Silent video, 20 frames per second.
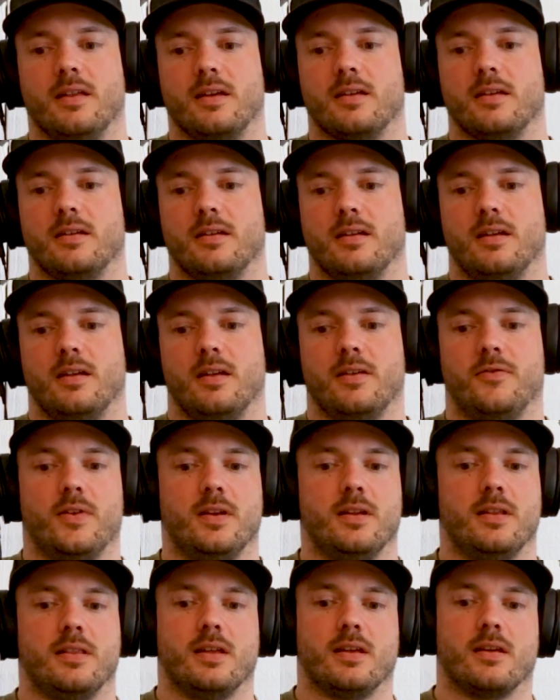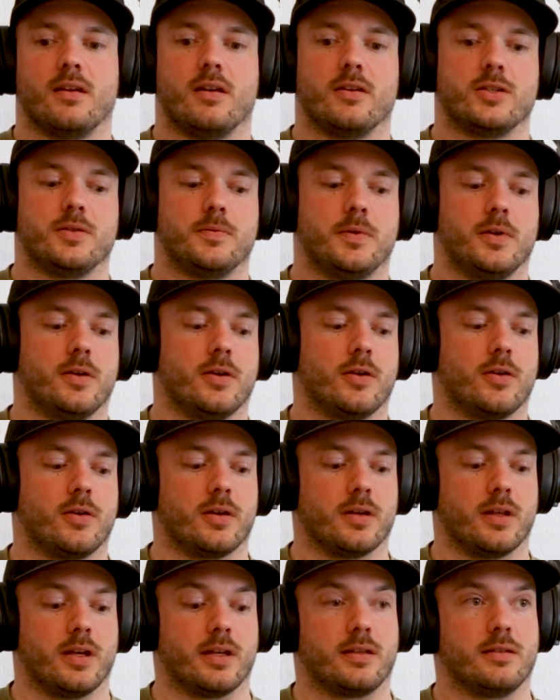like if anything,
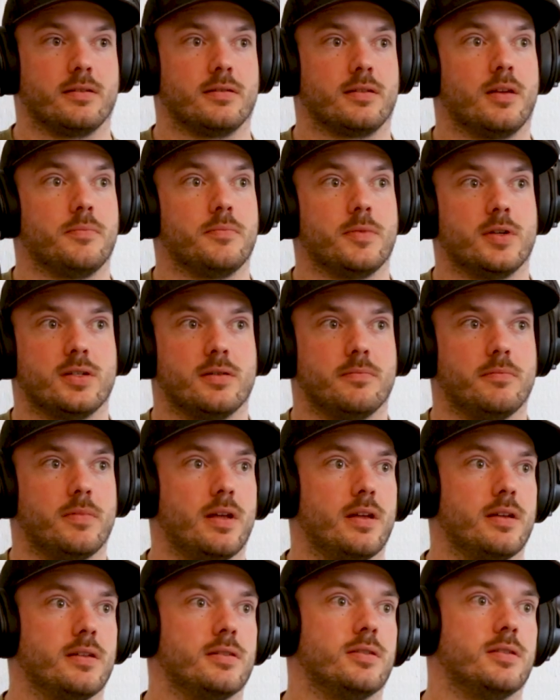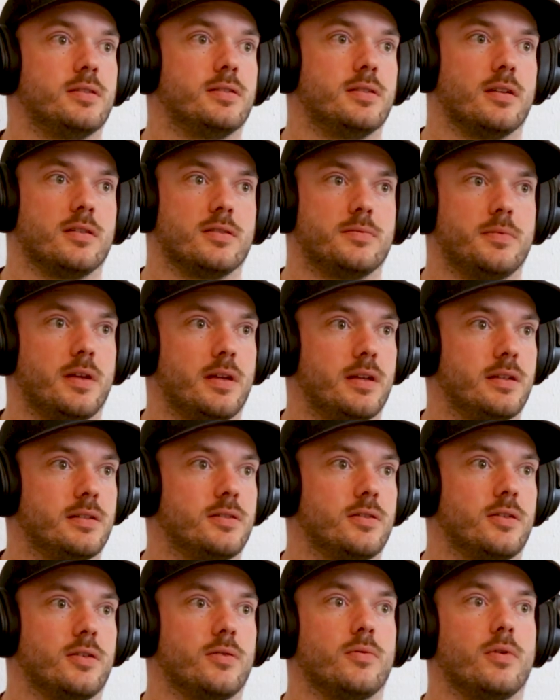entrepreneur, like commission based or sales
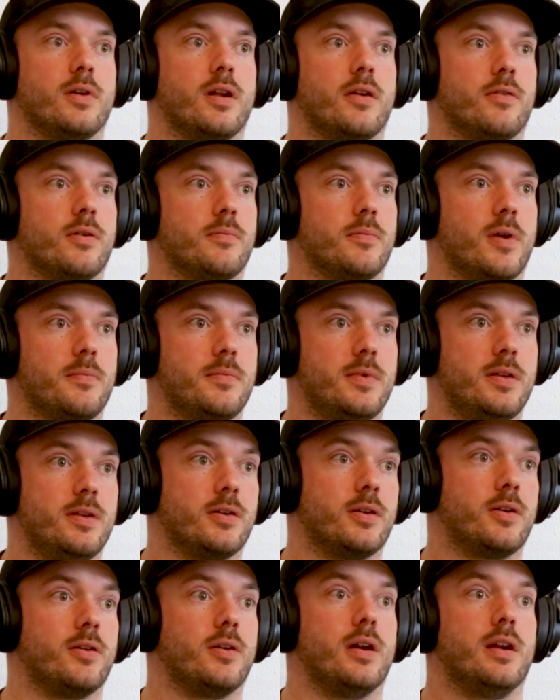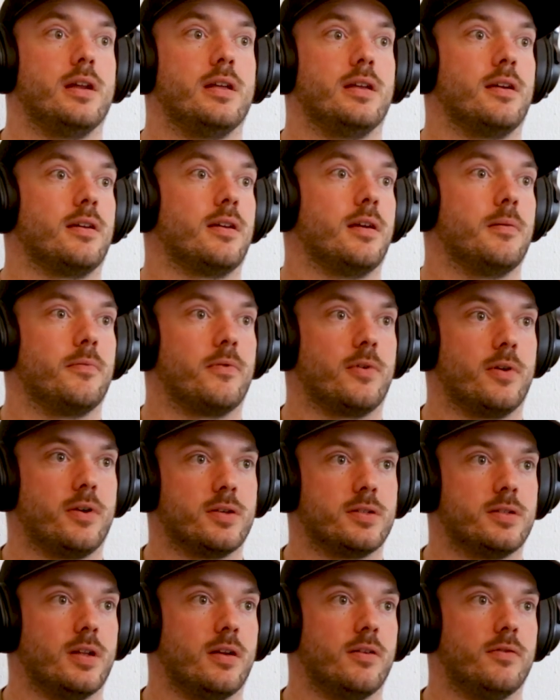based or whatever it might be, you're creating income for
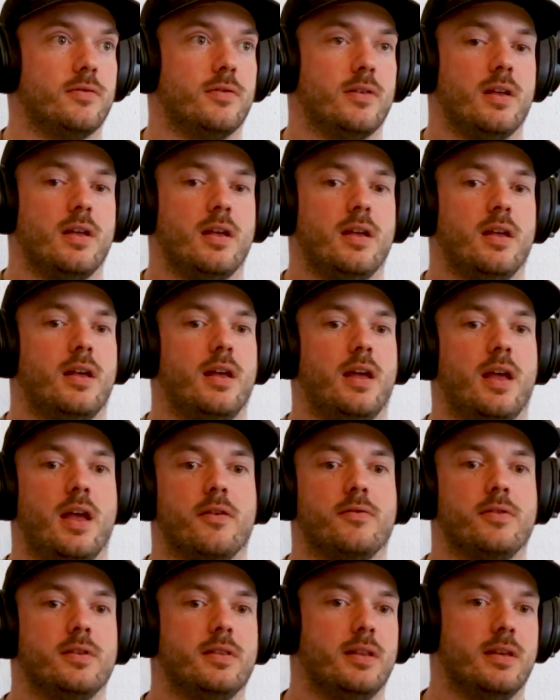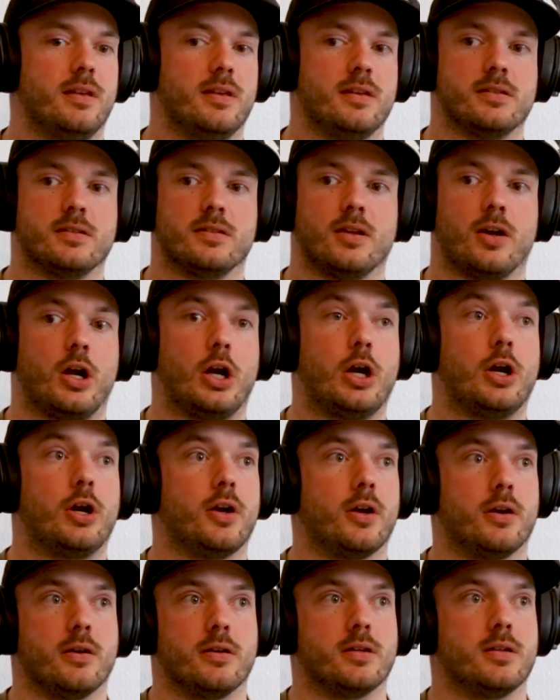yourself. Everything is
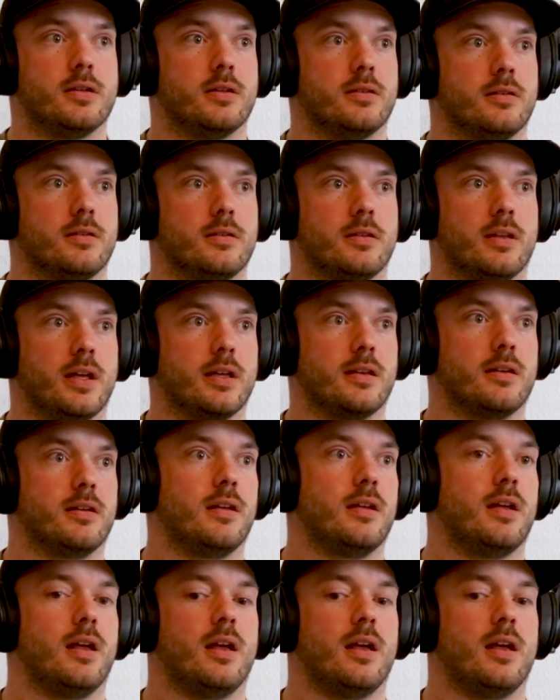earned like